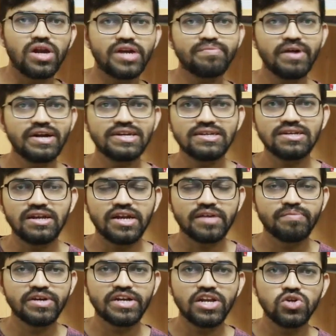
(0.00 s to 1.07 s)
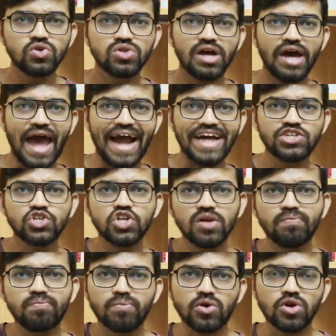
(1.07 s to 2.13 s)
let me tell you the
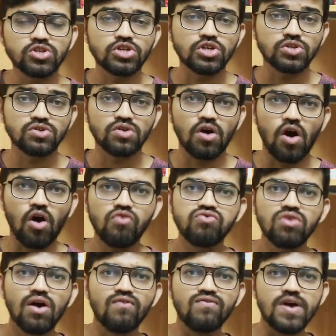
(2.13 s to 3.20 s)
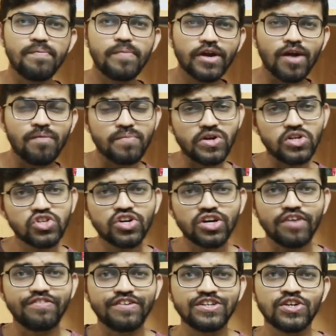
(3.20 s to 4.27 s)
actual process of Vapor Compression
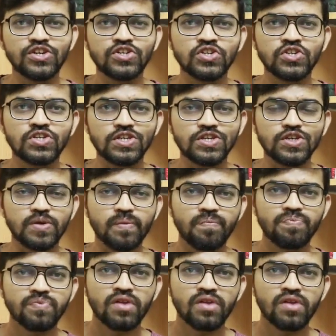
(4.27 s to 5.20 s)
Refrigeration System.